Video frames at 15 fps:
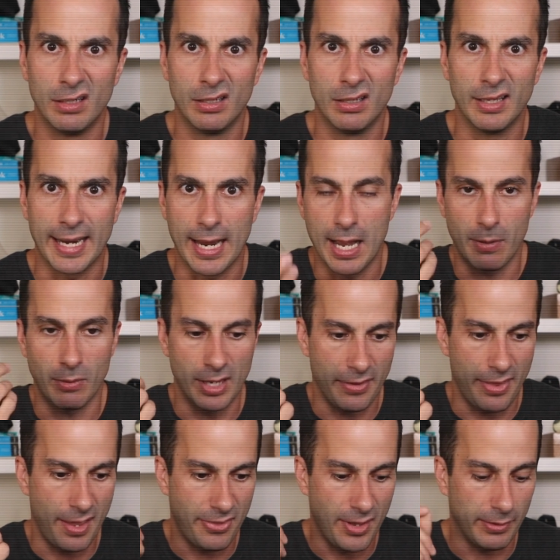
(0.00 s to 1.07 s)

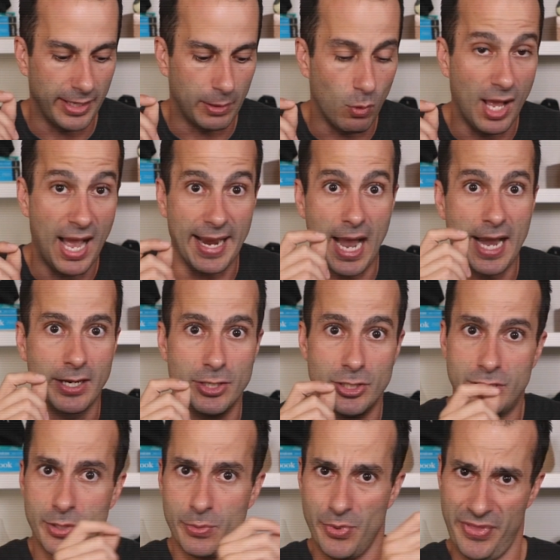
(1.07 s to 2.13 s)
I thought like, well, I
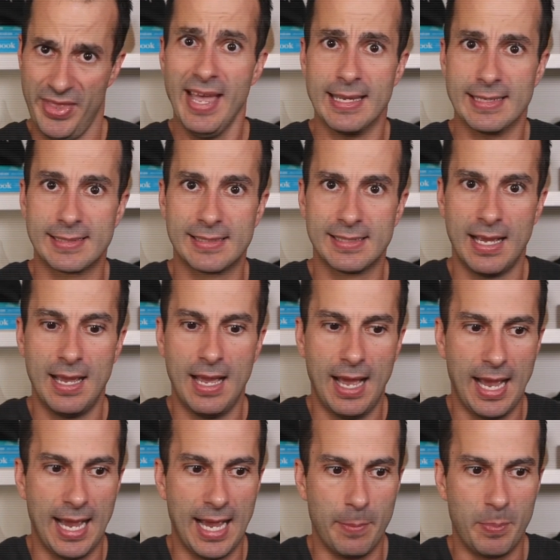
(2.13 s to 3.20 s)
could do this,
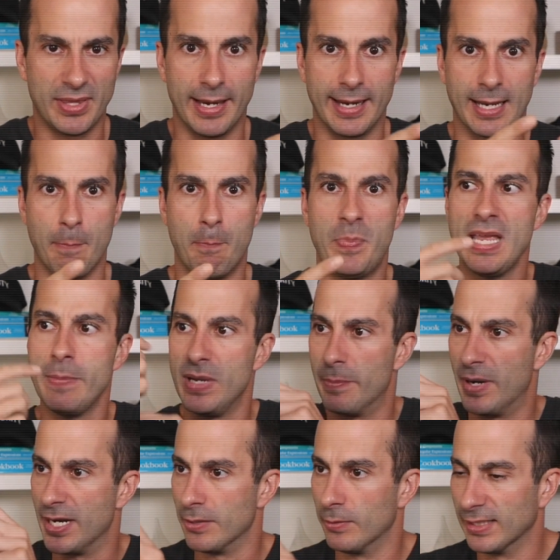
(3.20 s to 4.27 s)
but then I could beat me
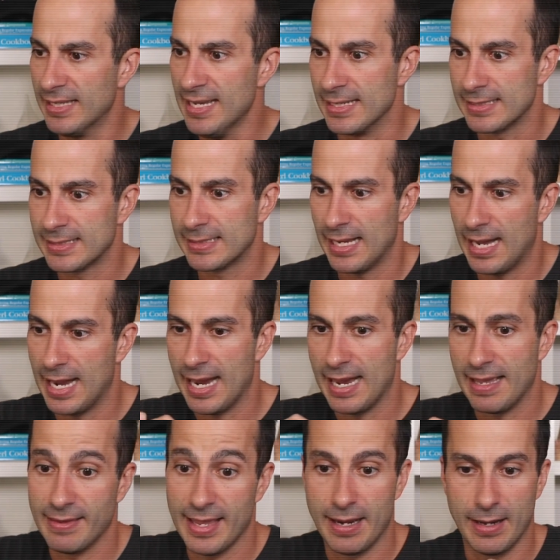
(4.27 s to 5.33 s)
by doing this.
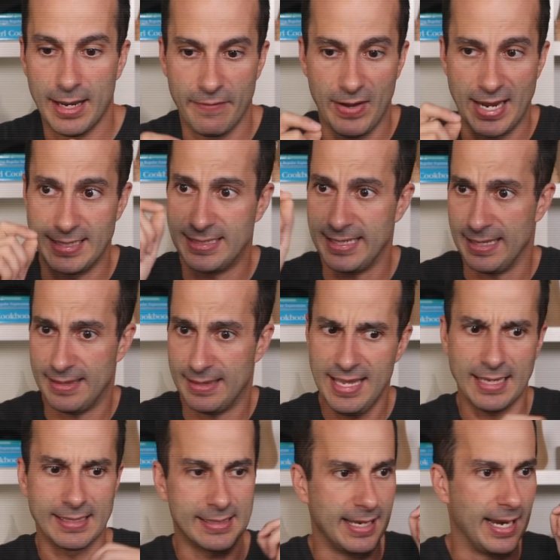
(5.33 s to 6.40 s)
And then if I did
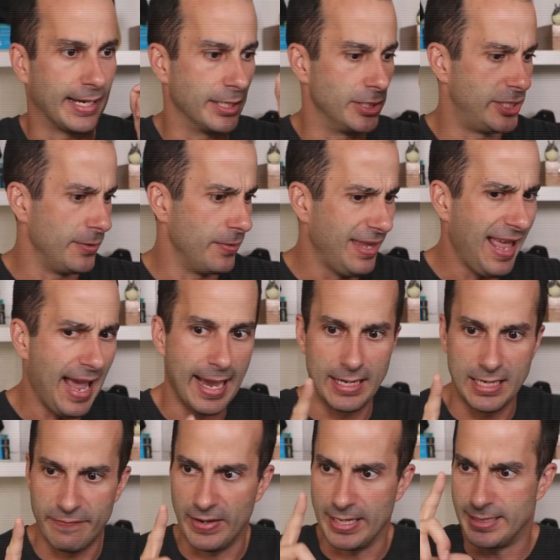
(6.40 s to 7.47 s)
this, then I could do that.
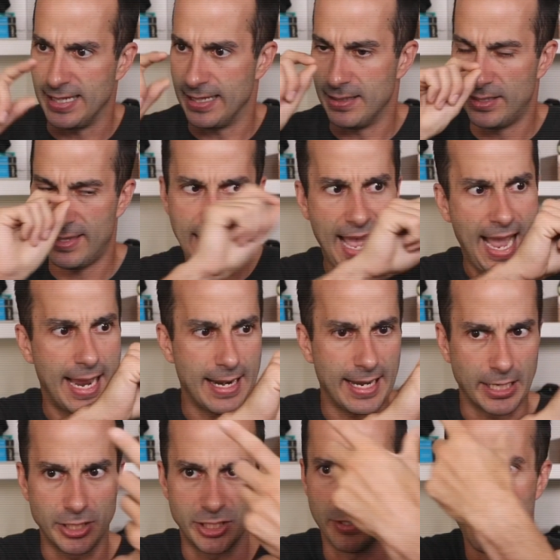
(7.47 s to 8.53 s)
And if I did that, I
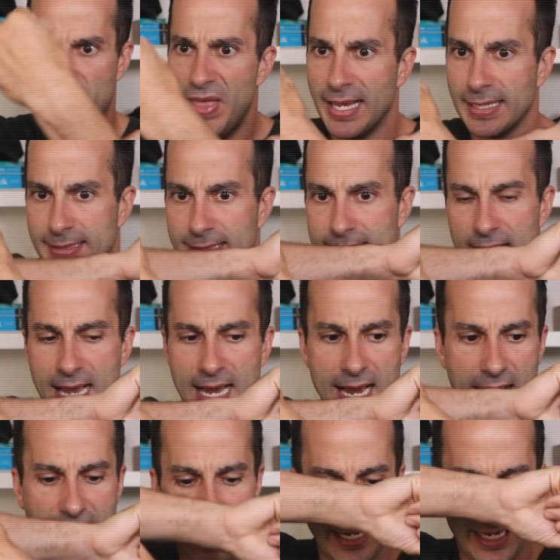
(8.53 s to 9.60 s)
could do this.
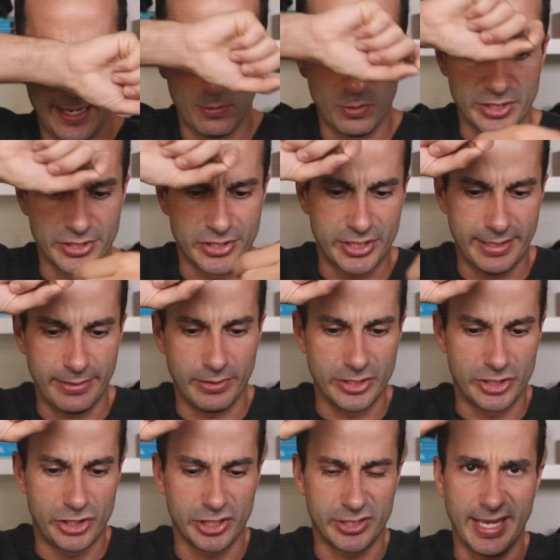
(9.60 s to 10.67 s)
And it
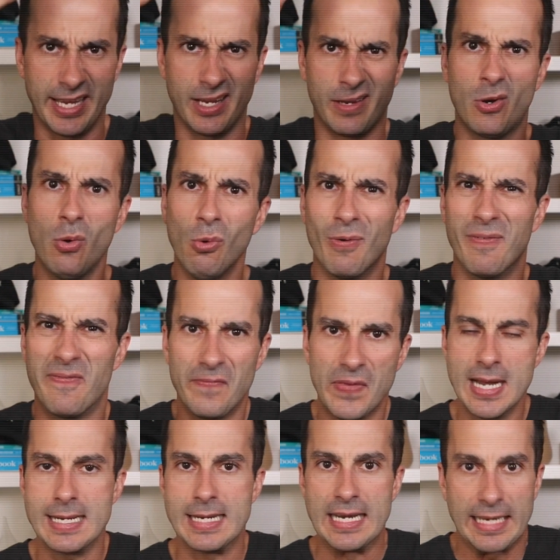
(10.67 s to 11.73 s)
was just a cool,
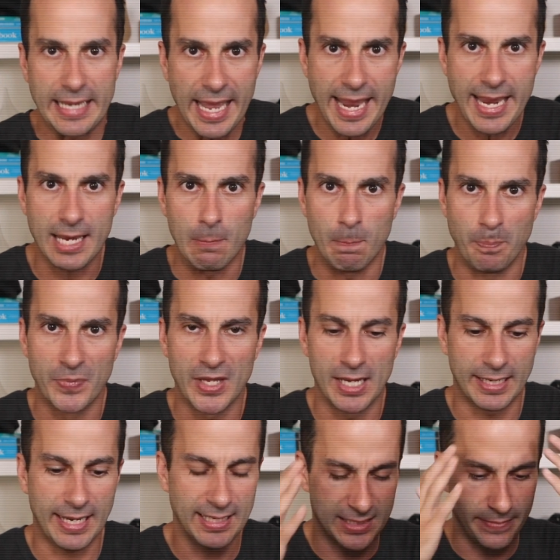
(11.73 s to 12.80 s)
fun game
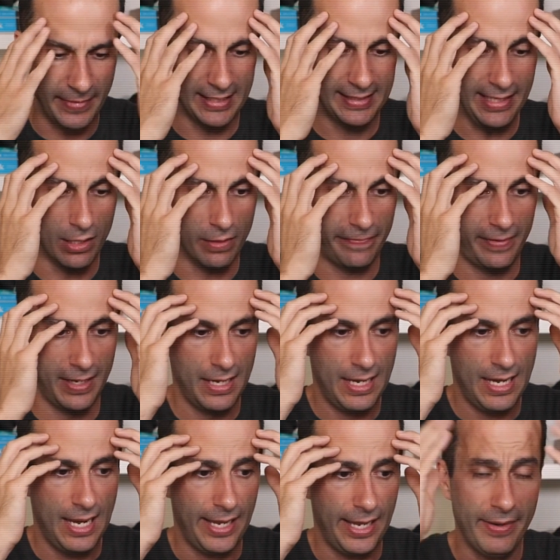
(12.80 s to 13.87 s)
against myself.
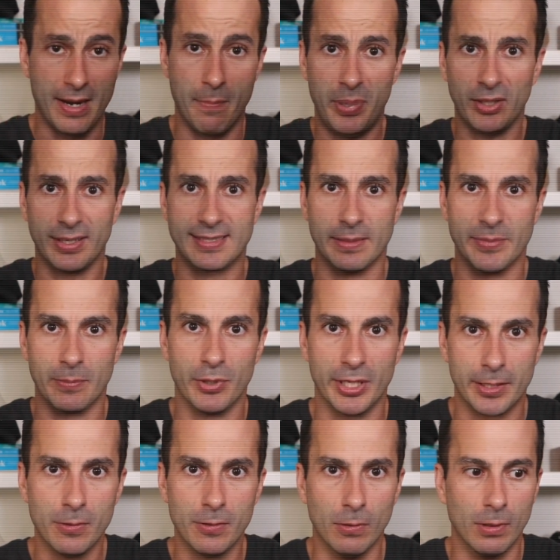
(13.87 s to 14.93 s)
I ended up building something
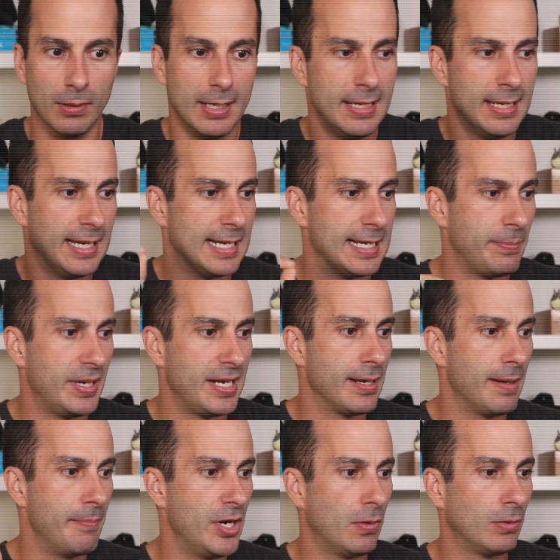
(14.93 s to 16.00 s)
pretty cool, but
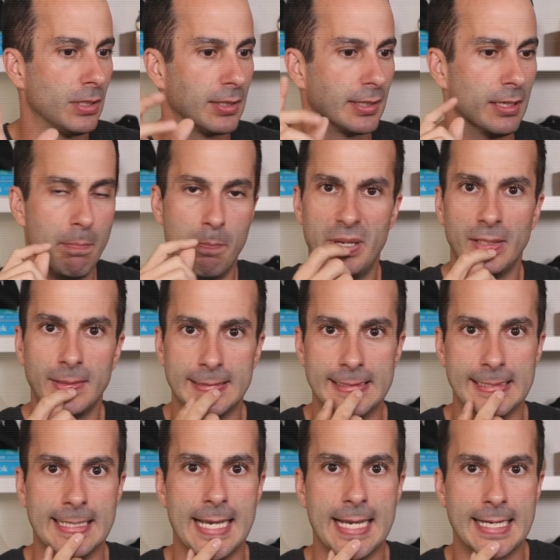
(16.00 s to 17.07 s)
I'm no longer
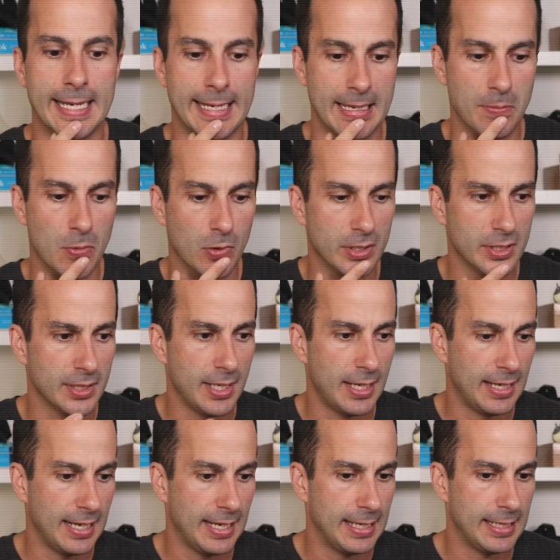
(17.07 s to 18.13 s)
building that anymore.
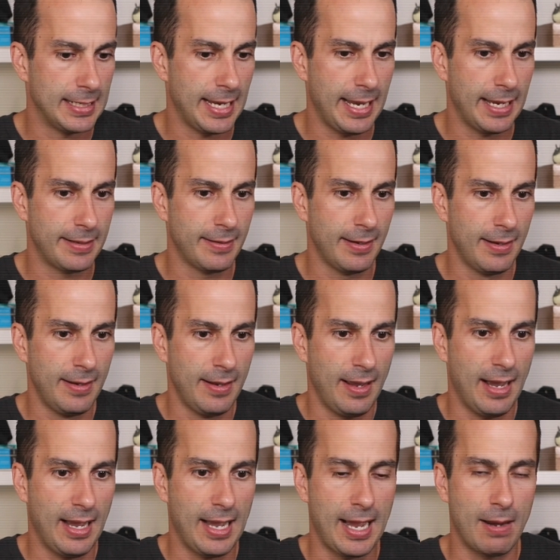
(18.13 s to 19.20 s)
And
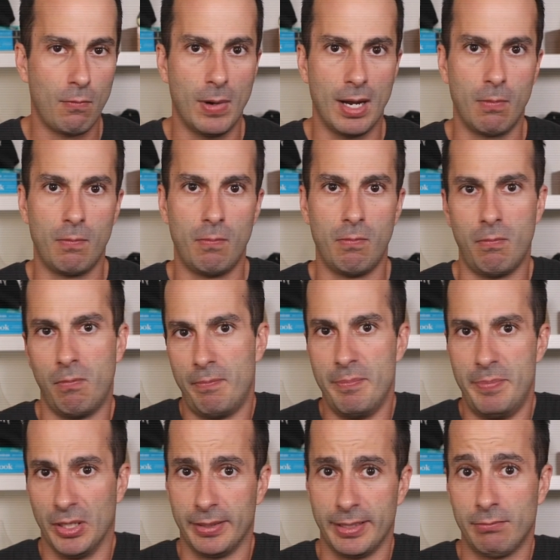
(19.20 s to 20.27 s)
I'm
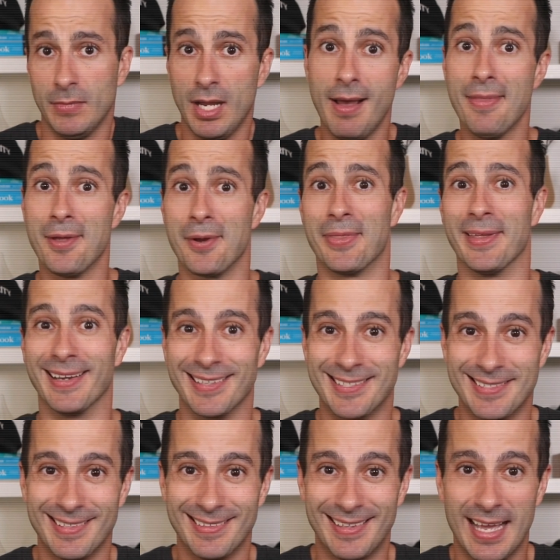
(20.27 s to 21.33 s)
building other
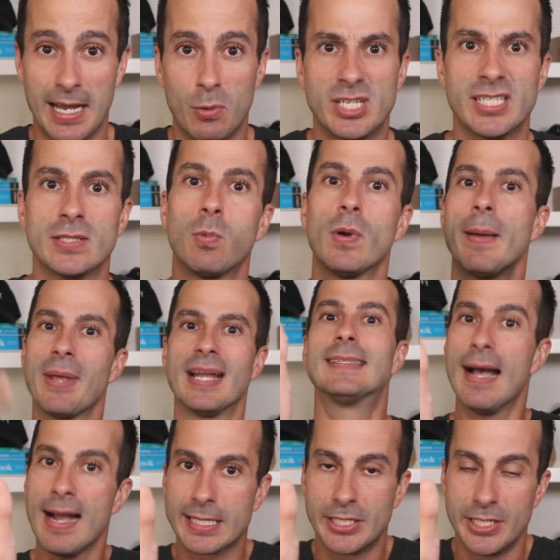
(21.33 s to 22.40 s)
things, which is what I'm going to
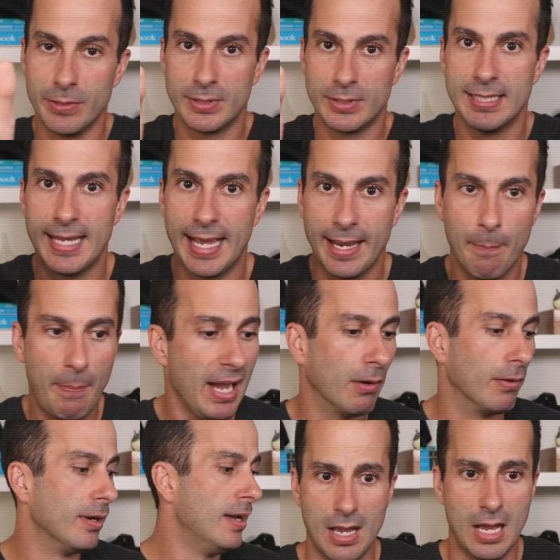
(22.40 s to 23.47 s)
talk to you today
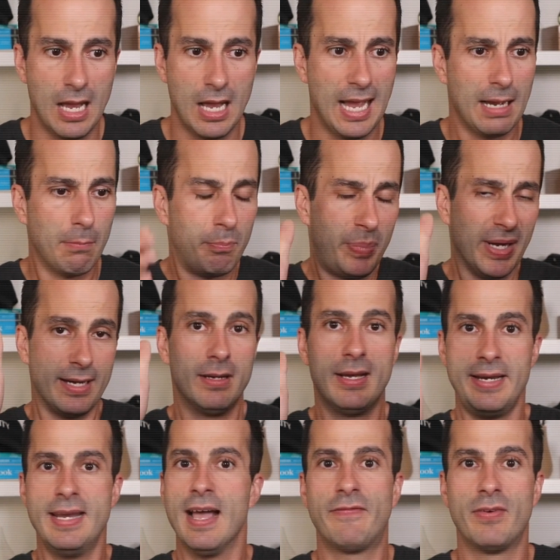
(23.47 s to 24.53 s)
about. But
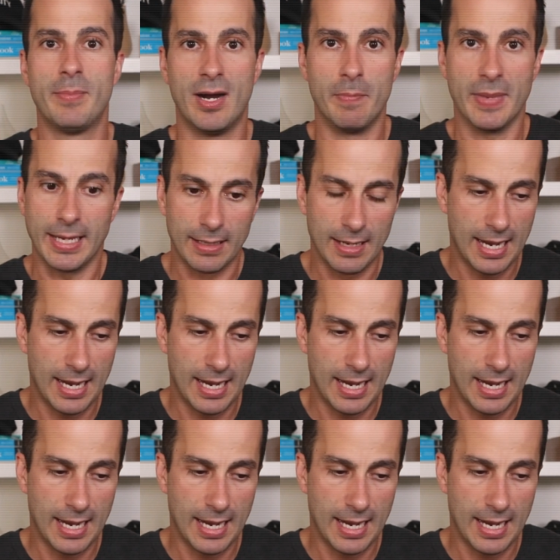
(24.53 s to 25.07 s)
enough about me.